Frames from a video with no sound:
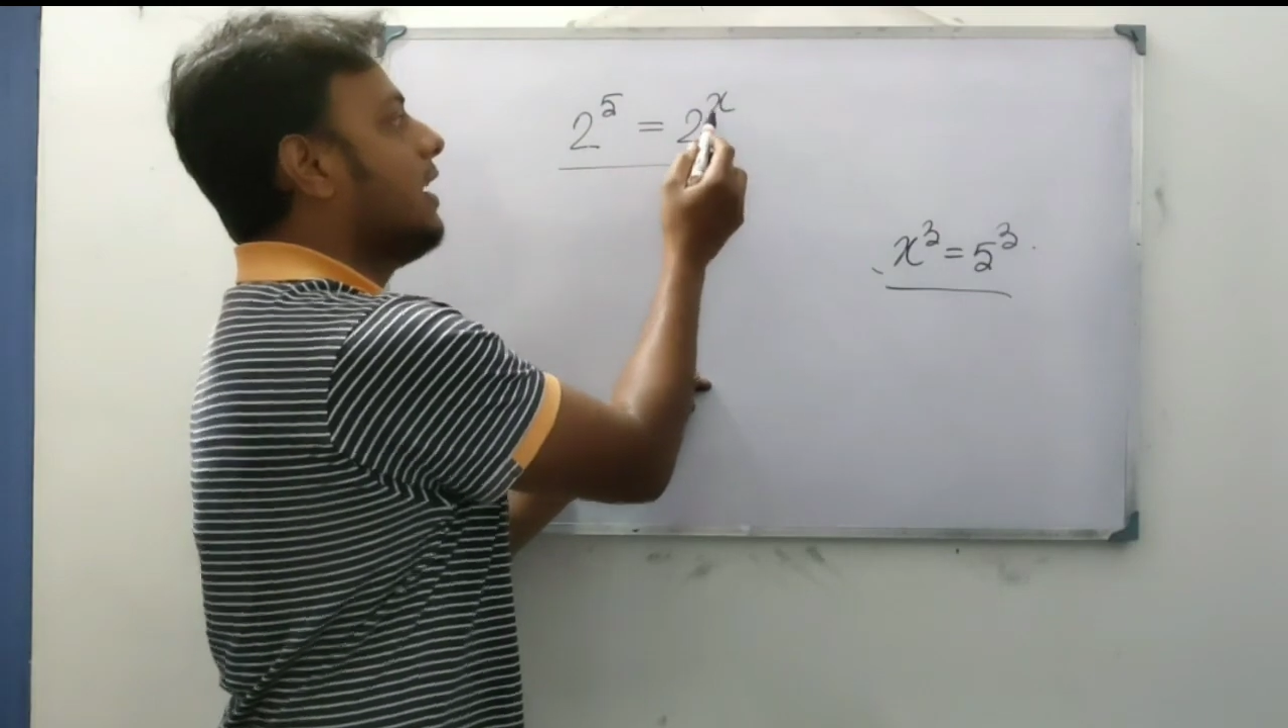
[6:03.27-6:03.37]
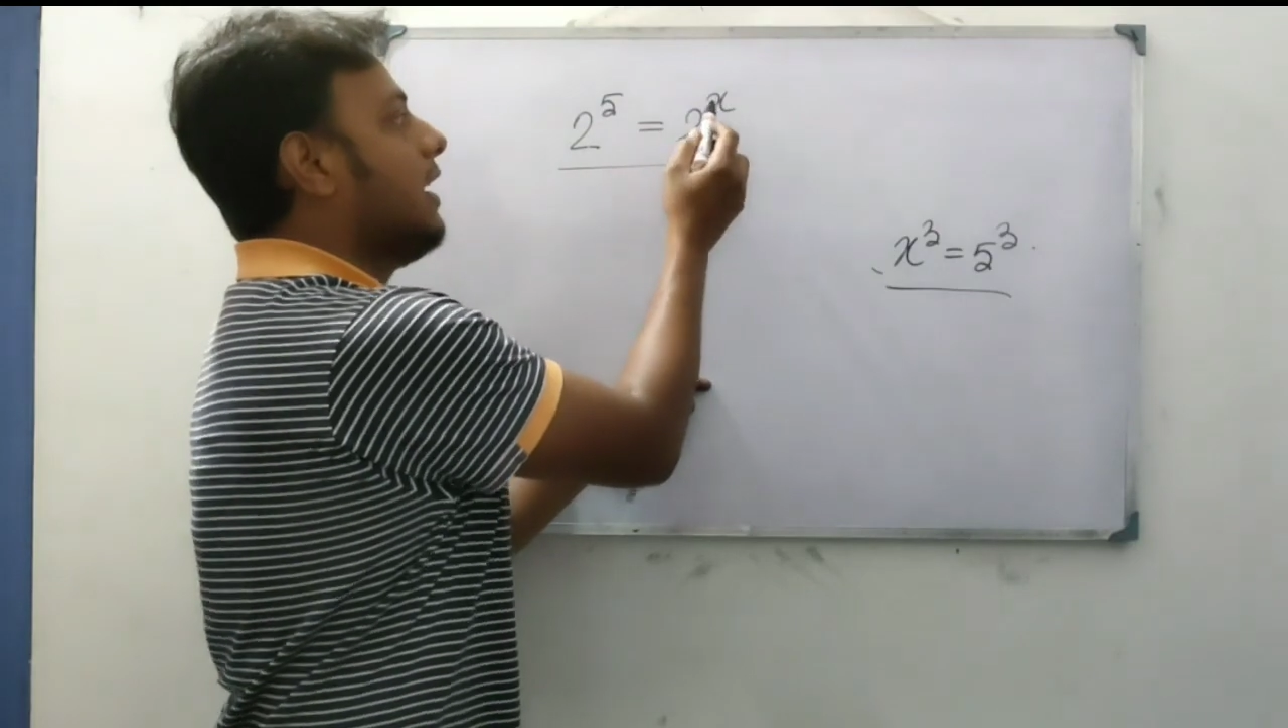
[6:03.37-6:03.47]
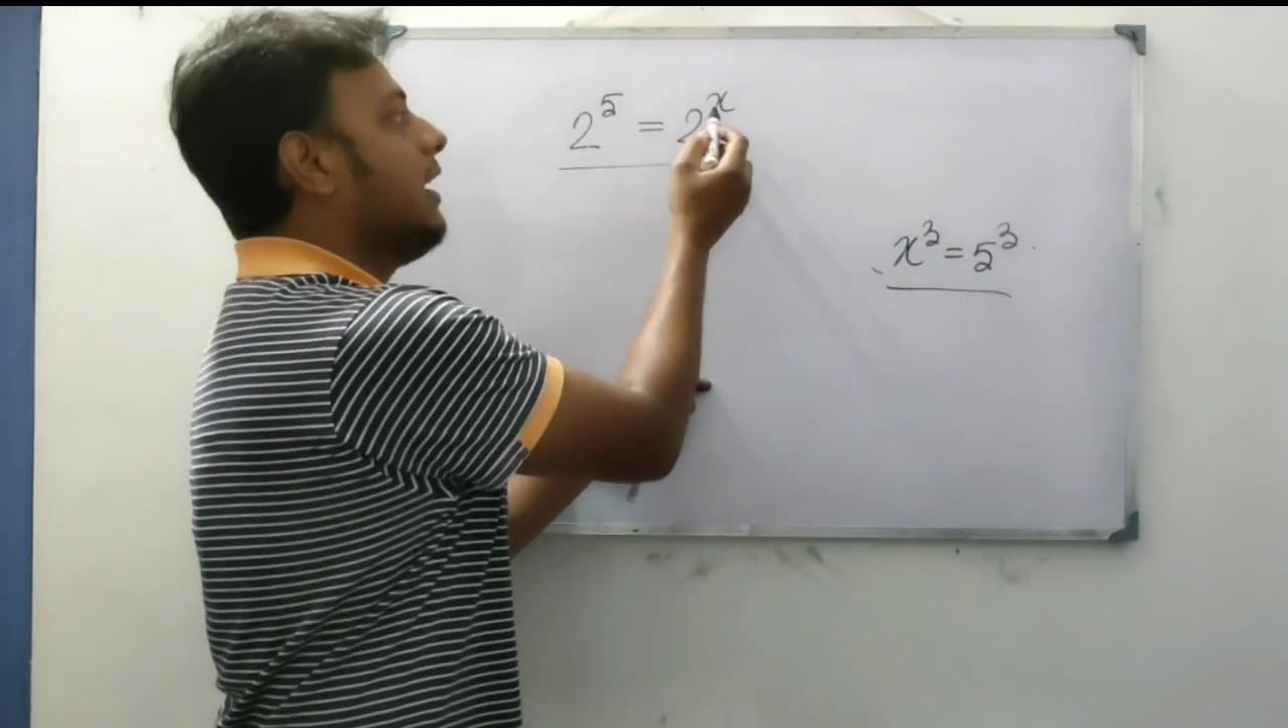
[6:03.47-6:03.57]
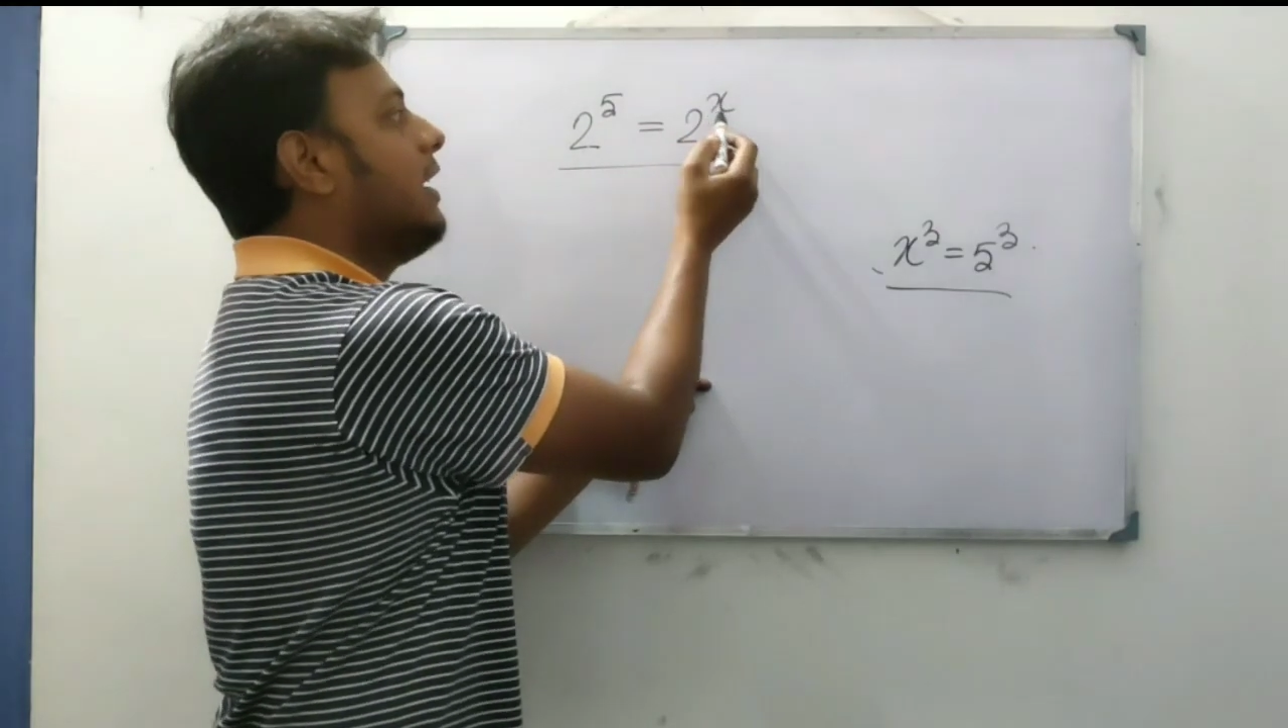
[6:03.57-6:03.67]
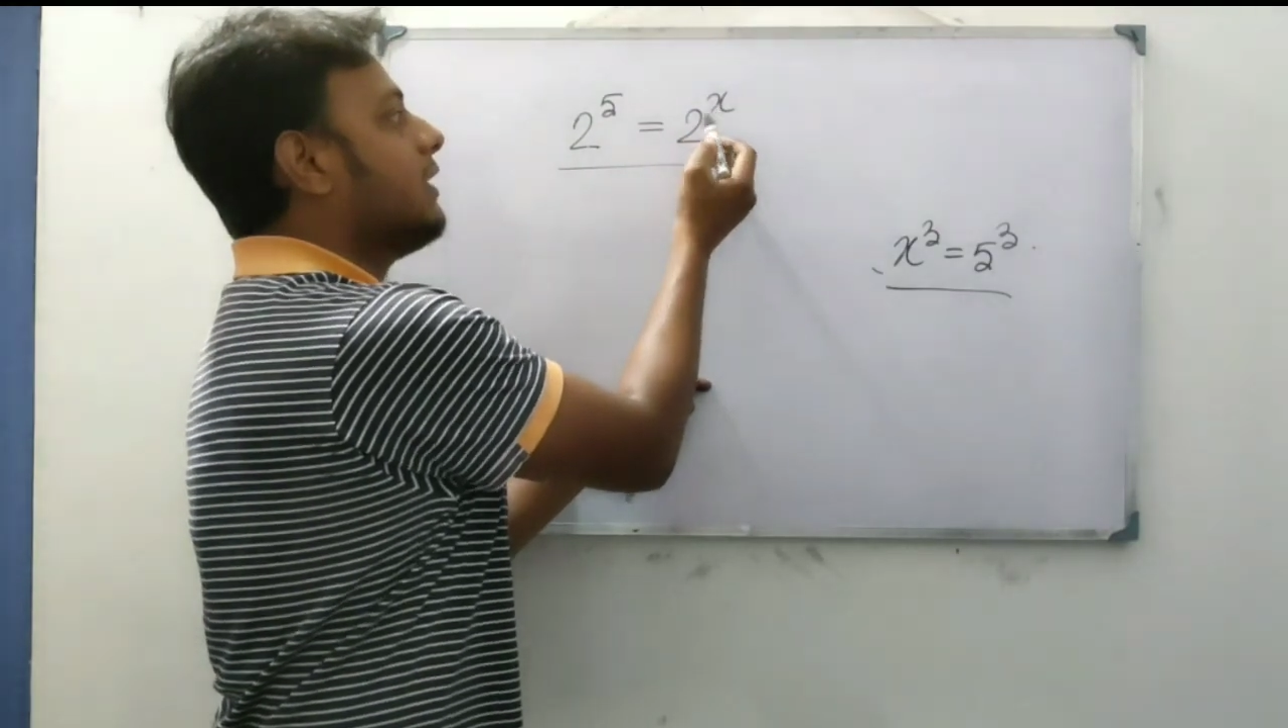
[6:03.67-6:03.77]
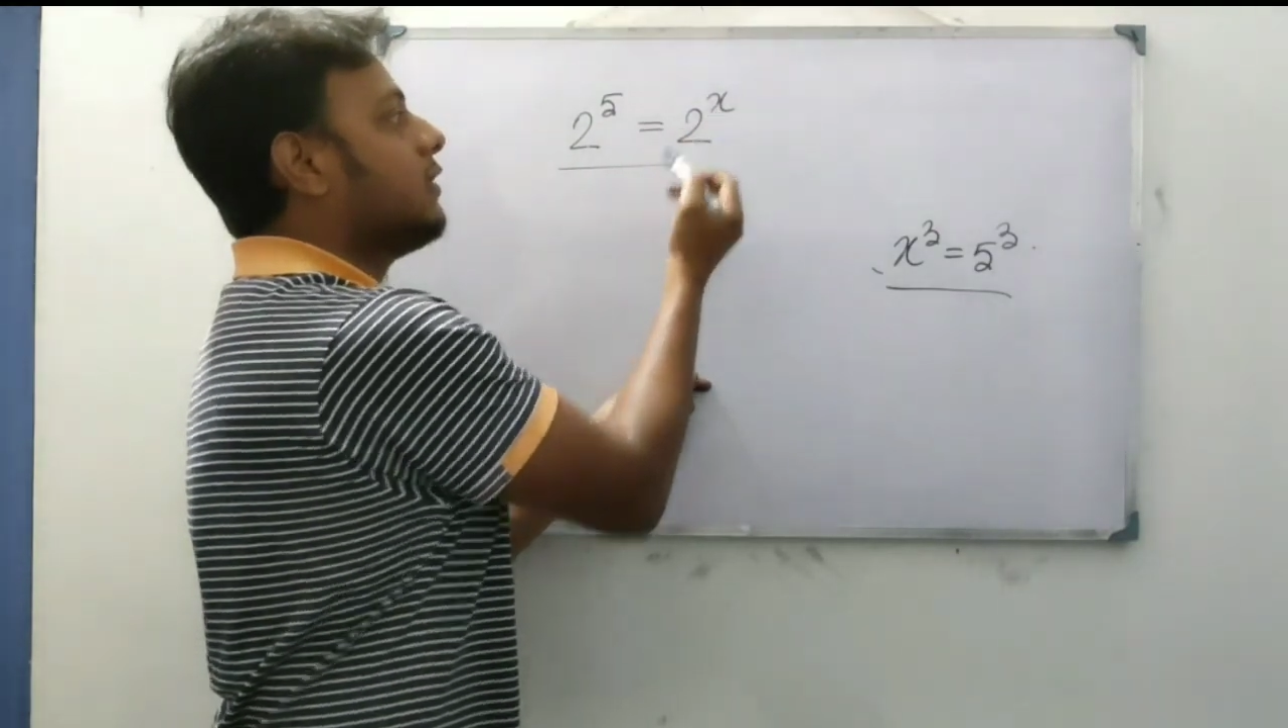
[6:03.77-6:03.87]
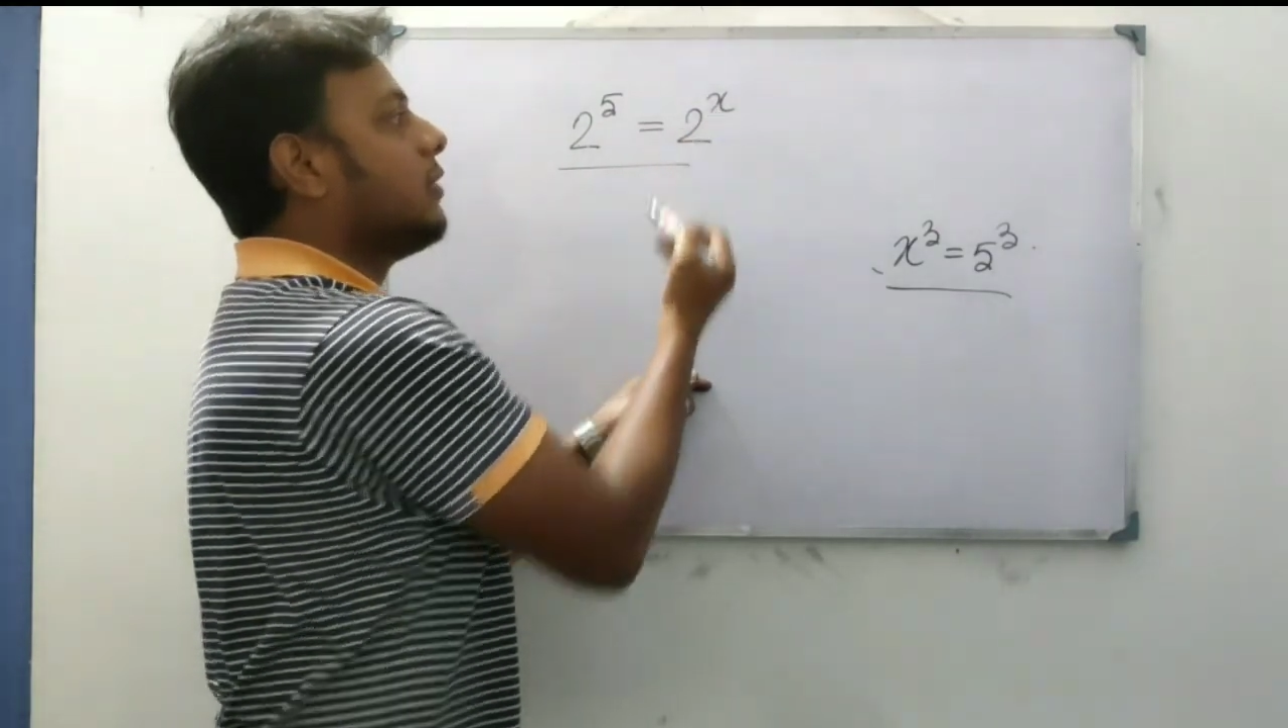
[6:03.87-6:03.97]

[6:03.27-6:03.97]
index